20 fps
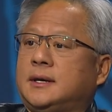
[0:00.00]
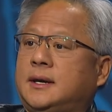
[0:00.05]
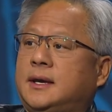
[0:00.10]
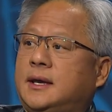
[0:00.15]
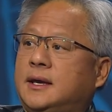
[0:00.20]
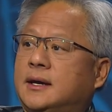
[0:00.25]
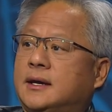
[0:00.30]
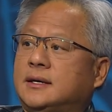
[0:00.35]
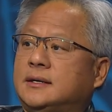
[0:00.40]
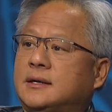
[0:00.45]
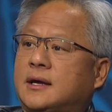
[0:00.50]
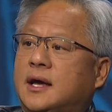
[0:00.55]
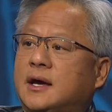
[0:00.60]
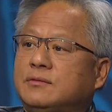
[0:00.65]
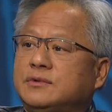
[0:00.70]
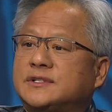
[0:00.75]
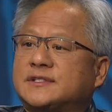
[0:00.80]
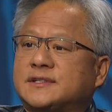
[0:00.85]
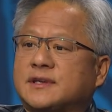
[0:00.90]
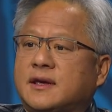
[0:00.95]
And I
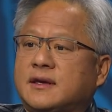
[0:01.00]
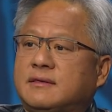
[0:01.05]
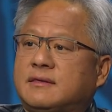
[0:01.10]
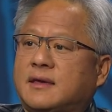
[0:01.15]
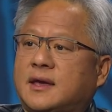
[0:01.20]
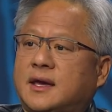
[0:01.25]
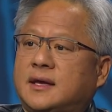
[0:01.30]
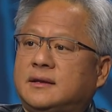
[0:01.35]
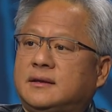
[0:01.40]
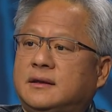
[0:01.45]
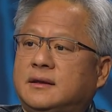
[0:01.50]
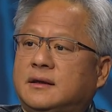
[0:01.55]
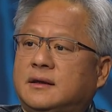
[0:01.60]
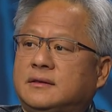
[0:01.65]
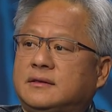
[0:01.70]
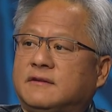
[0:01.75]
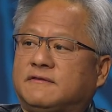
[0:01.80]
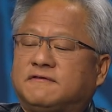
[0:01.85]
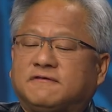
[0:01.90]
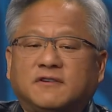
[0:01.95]
would say
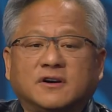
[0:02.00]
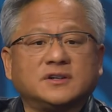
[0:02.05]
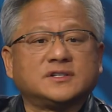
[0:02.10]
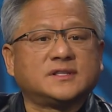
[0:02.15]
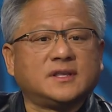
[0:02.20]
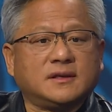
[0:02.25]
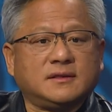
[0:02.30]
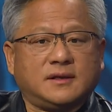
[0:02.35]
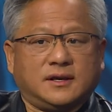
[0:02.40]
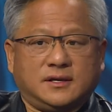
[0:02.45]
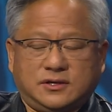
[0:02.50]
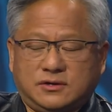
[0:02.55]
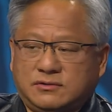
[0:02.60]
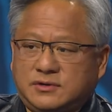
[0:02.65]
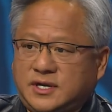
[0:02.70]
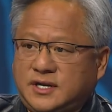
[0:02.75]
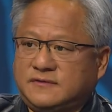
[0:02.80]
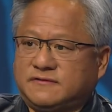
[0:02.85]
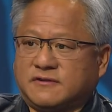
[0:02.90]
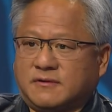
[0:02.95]
that the first thing that you
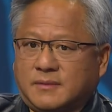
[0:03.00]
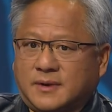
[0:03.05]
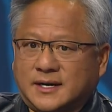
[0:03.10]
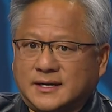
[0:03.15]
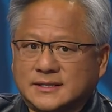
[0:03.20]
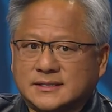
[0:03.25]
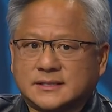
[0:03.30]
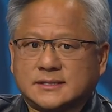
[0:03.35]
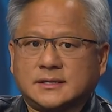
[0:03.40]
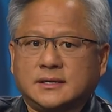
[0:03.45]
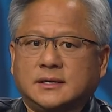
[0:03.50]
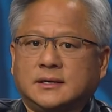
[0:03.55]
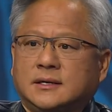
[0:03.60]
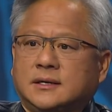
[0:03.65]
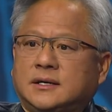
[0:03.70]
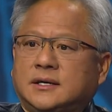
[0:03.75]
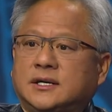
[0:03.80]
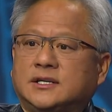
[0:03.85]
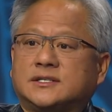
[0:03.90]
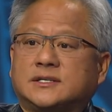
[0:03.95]
need from us
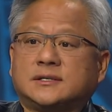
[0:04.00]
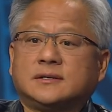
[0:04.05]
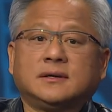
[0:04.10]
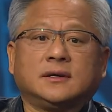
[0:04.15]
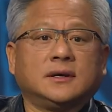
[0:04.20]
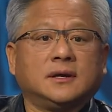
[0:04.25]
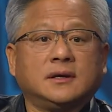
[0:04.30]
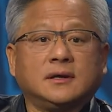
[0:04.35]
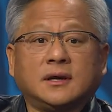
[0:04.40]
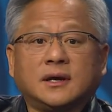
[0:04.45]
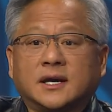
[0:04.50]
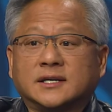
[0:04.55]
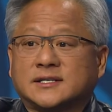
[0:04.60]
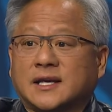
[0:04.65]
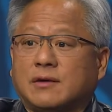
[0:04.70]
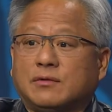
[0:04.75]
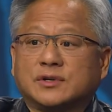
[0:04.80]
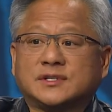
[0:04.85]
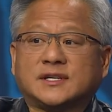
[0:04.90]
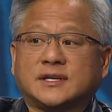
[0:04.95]
is, as
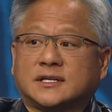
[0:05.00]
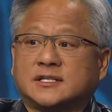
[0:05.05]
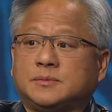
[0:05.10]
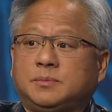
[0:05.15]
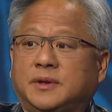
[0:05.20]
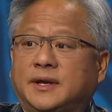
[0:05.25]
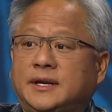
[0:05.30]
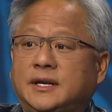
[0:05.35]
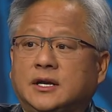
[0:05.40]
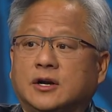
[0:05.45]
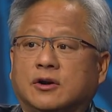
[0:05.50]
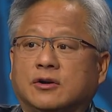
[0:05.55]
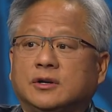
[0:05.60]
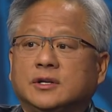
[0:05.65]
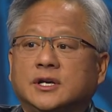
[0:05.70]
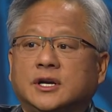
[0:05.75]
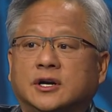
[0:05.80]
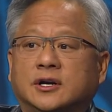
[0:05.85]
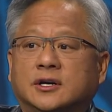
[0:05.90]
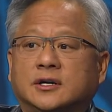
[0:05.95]
I was explaining
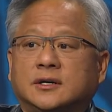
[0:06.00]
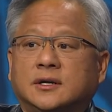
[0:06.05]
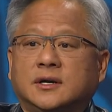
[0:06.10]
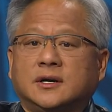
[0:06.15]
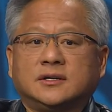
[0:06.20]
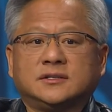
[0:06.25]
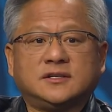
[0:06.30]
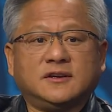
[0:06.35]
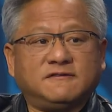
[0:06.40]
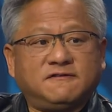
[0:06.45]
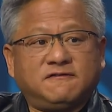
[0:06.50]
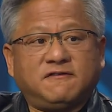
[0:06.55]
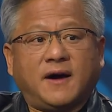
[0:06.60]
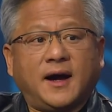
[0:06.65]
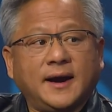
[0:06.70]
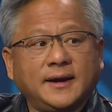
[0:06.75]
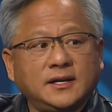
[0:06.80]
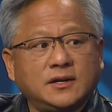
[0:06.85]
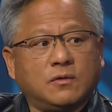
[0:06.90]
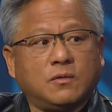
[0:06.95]
earlier, to
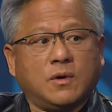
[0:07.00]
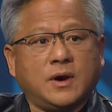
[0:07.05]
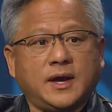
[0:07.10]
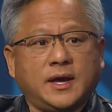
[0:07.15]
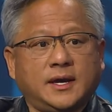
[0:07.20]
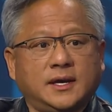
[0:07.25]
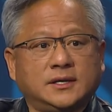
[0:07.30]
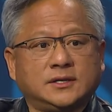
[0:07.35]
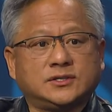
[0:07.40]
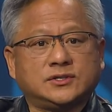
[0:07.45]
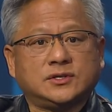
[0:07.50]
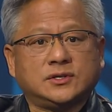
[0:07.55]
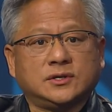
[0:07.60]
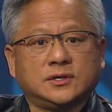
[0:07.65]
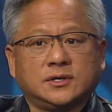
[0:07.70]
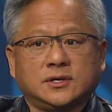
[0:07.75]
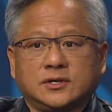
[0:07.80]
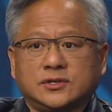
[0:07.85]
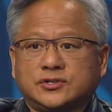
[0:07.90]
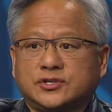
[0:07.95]
find a way
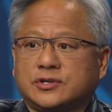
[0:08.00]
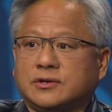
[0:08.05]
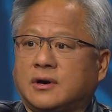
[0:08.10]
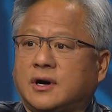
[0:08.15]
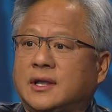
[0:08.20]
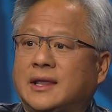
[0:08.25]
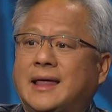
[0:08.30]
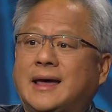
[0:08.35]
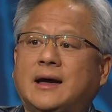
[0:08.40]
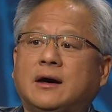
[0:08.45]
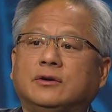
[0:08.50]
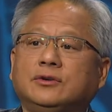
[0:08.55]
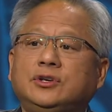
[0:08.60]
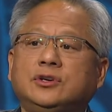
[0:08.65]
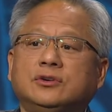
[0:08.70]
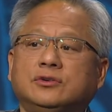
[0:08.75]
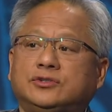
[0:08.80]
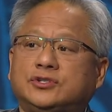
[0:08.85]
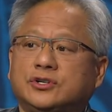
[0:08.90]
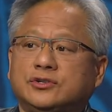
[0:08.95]
to allow
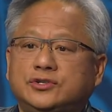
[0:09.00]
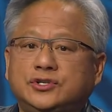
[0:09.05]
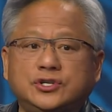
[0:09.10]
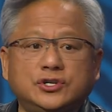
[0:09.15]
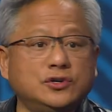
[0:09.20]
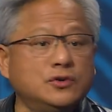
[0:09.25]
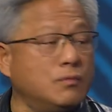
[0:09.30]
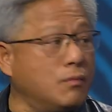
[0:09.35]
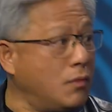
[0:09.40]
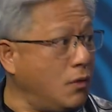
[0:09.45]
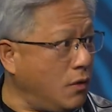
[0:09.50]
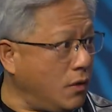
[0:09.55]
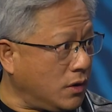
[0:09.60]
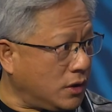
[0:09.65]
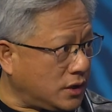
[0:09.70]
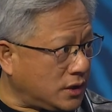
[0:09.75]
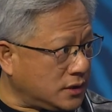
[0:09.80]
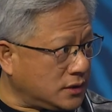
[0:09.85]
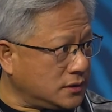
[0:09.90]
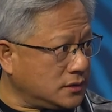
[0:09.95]
you to do
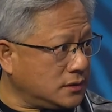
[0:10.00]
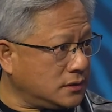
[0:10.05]
more